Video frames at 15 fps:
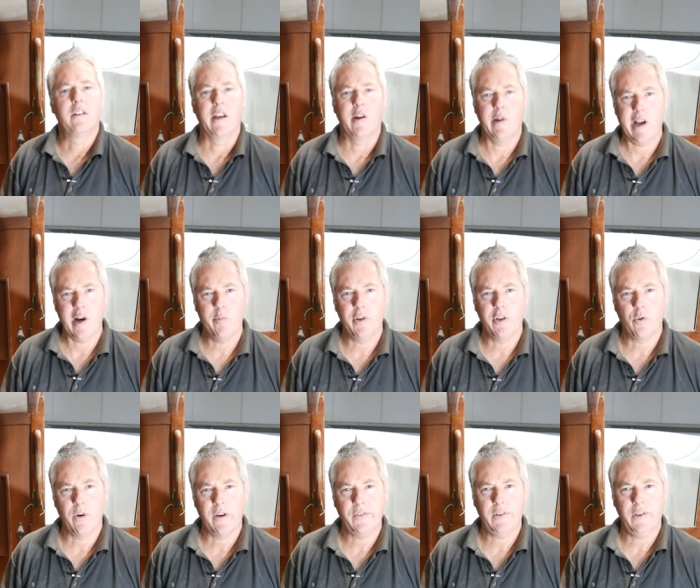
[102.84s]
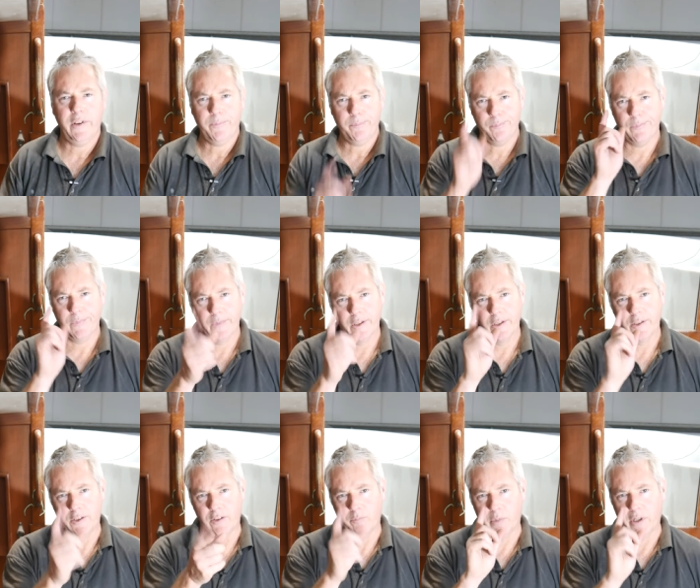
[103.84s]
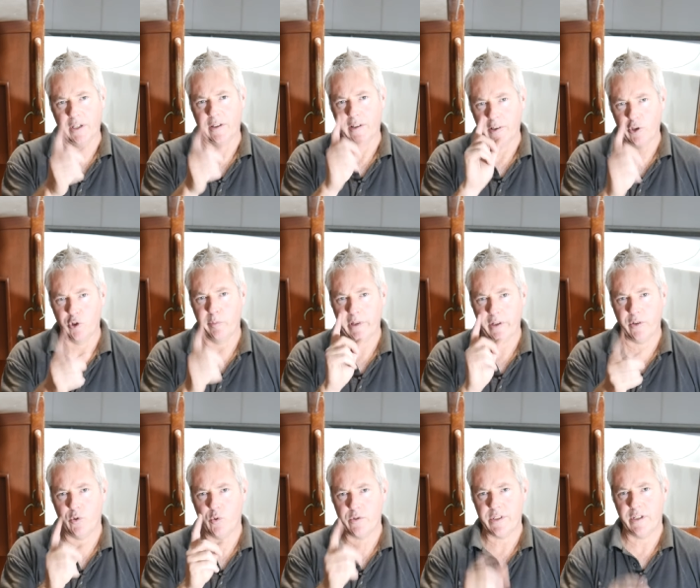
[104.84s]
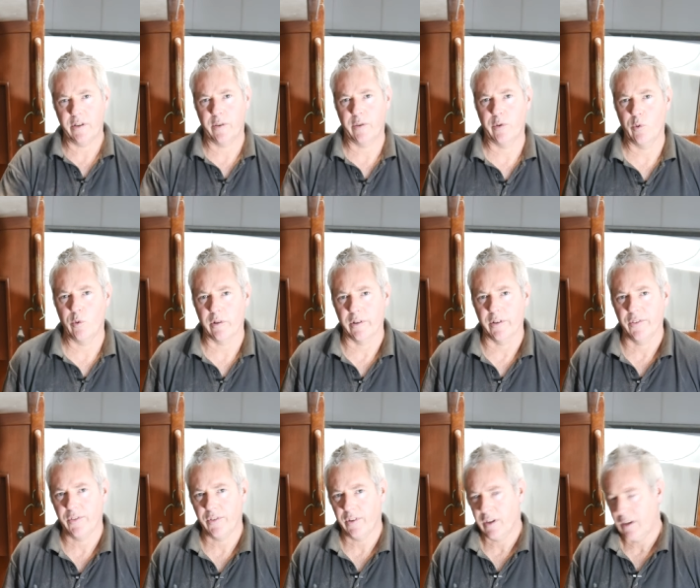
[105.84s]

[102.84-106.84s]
Now, Hallberg-Rassy, you've been a little bit naughty and thoughtless.